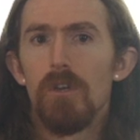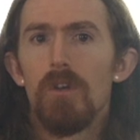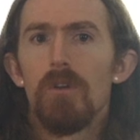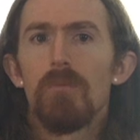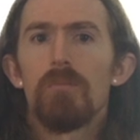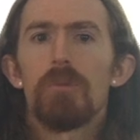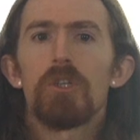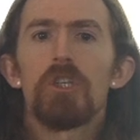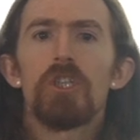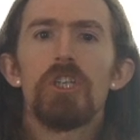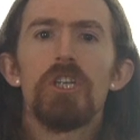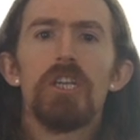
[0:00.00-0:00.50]

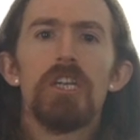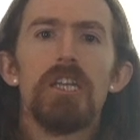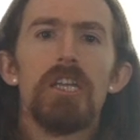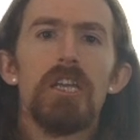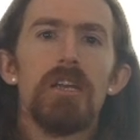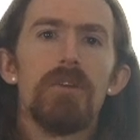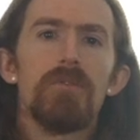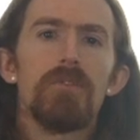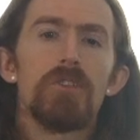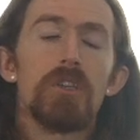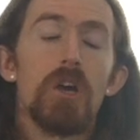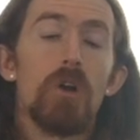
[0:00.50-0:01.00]
but she
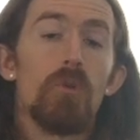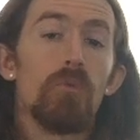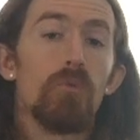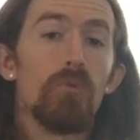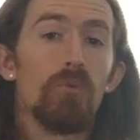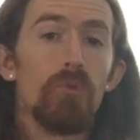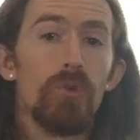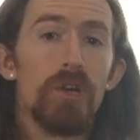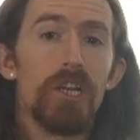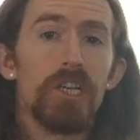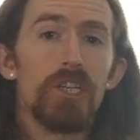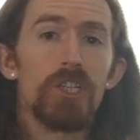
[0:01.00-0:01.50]
gives a
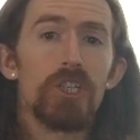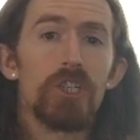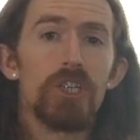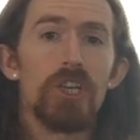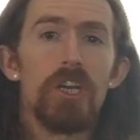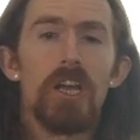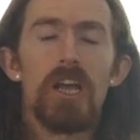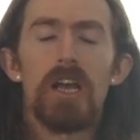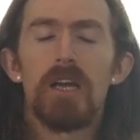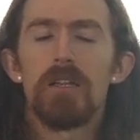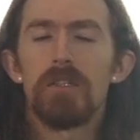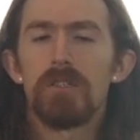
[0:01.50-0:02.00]
rich
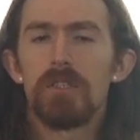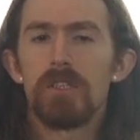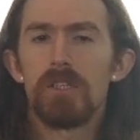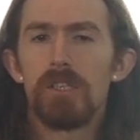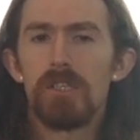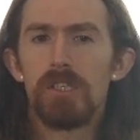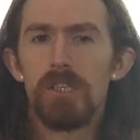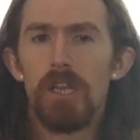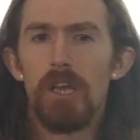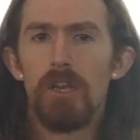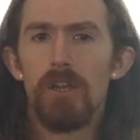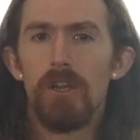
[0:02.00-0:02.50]
and
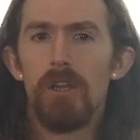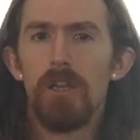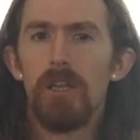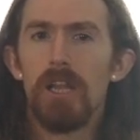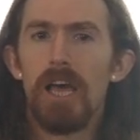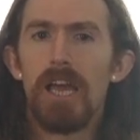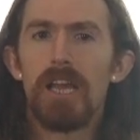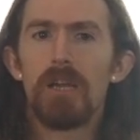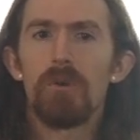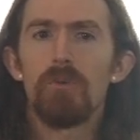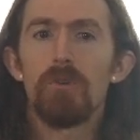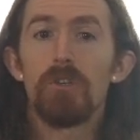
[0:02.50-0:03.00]
subtle
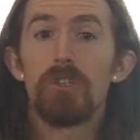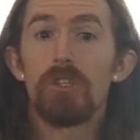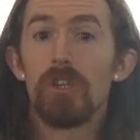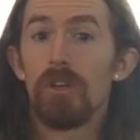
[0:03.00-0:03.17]
language